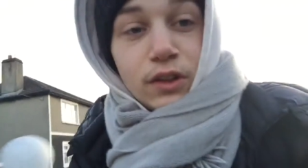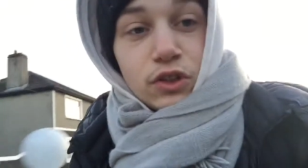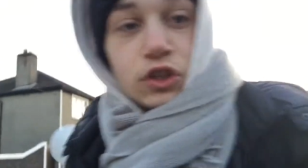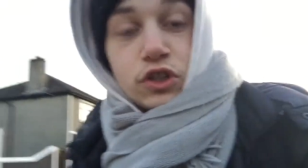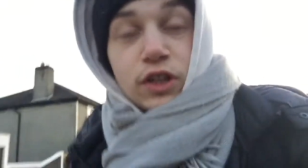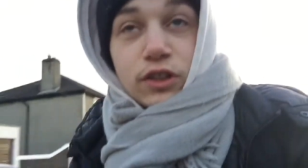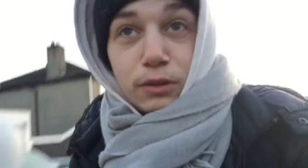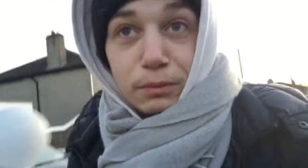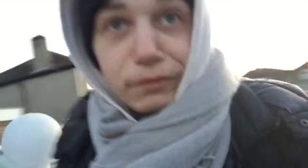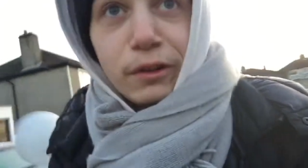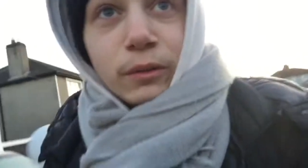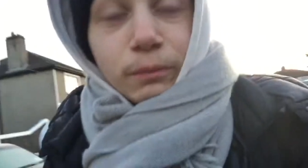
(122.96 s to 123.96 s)
Should have checked it on my
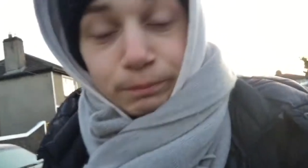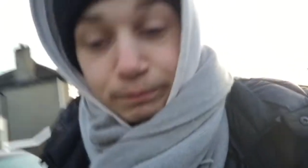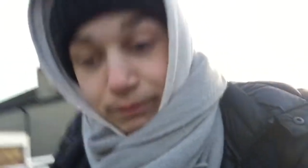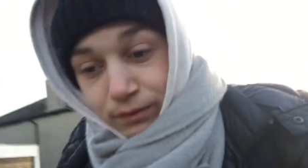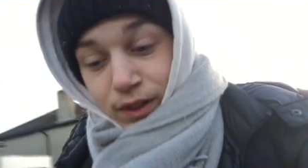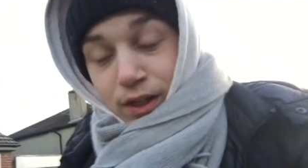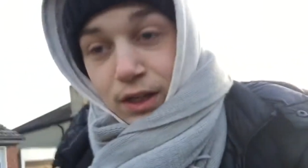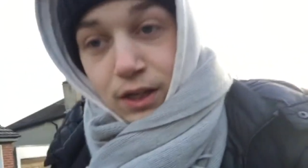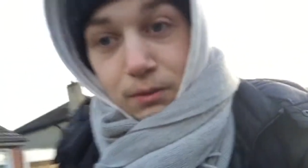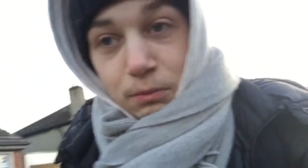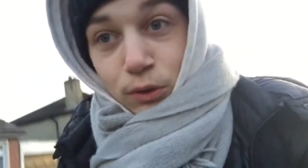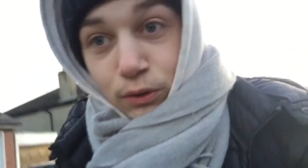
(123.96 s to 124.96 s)
phone.
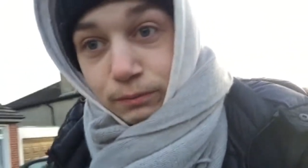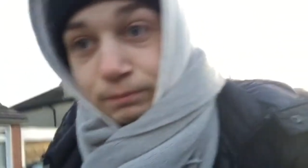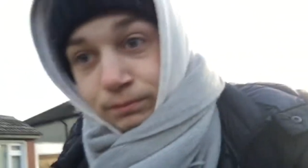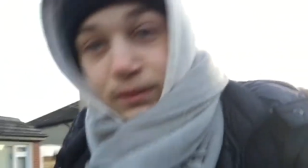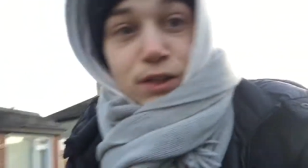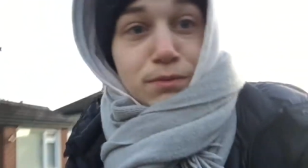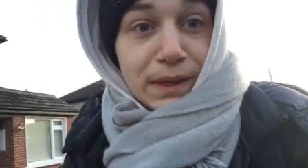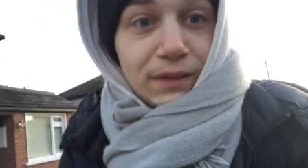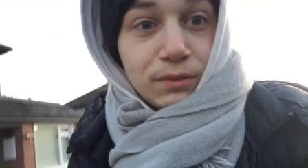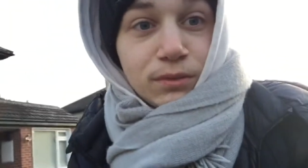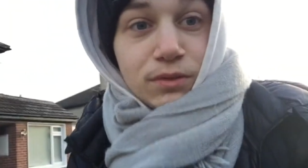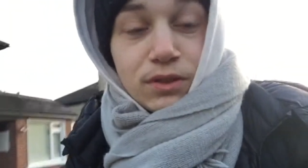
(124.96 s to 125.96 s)
But that's me,
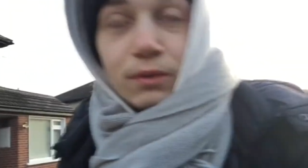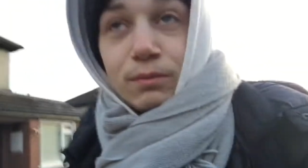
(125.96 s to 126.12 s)
so